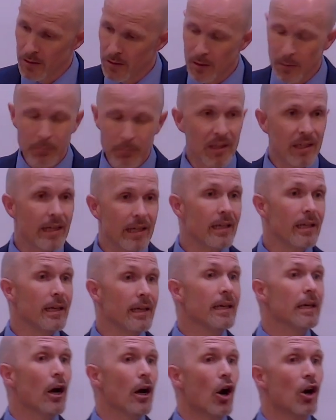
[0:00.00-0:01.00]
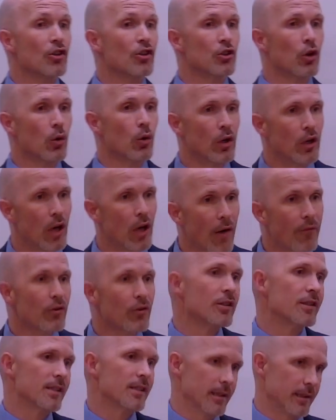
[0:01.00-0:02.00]
but he, he also
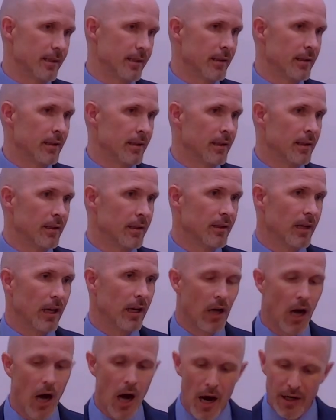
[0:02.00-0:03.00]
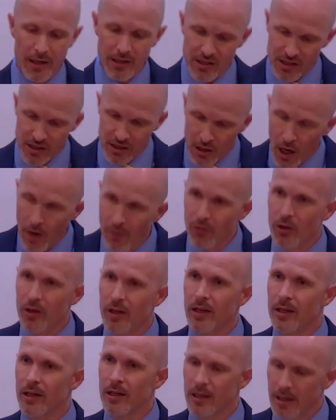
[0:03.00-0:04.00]
governs it, that God is
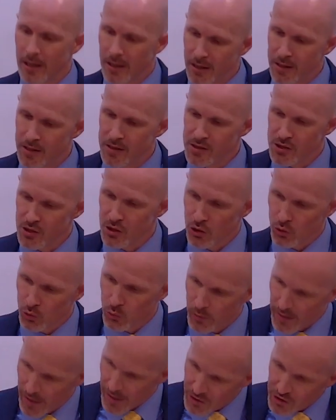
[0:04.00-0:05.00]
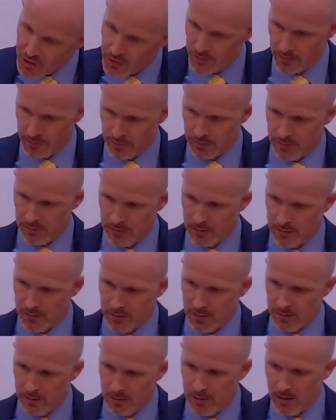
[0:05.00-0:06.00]
governing his creation.
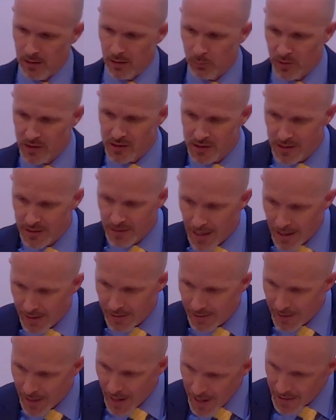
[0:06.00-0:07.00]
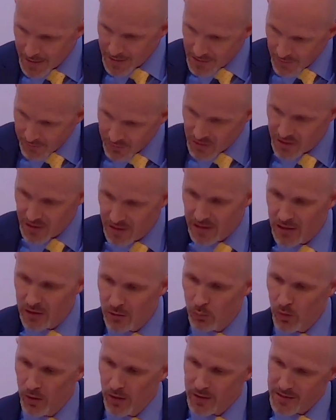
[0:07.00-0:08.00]
And we see that in Acts 17,
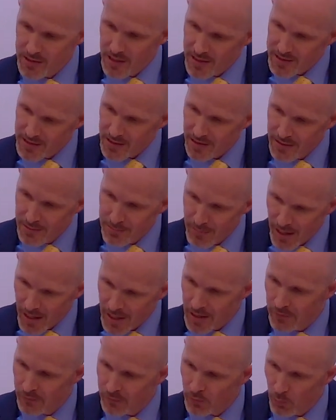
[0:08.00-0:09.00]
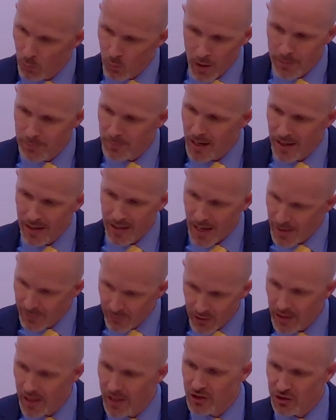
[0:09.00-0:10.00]
where it says that he made from one man every
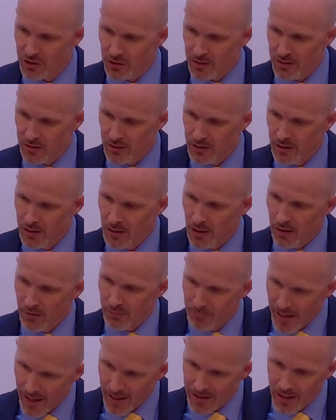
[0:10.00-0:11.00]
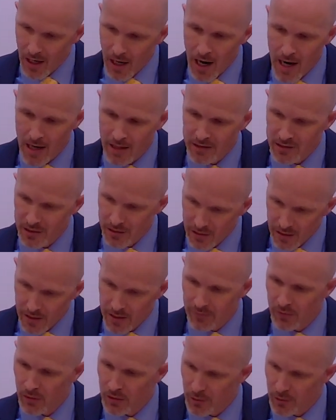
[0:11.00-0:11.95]
nation of mankind to live on the